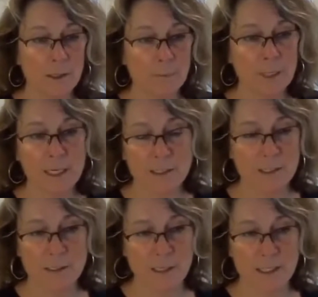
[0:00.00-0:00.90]

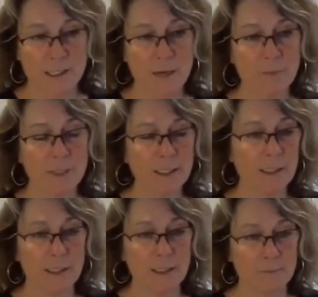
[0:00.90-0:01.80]
because it's
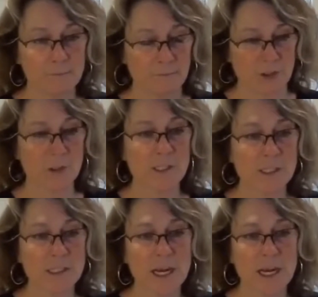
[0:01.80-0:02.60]
completely useless